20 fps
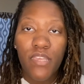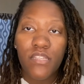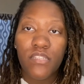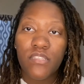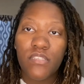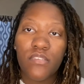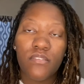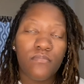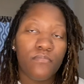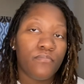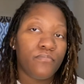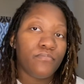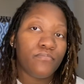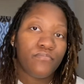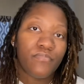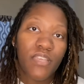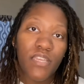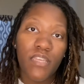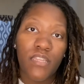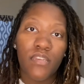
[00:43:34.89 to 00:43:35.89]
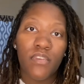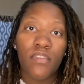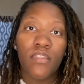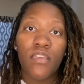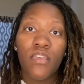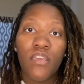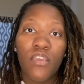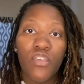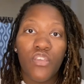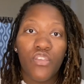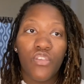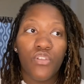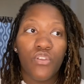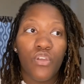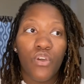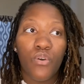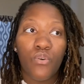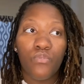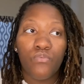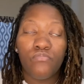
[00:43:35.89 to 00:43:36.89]
and, and you
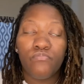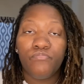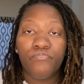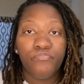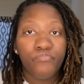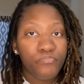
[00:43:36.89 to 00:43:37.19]
know,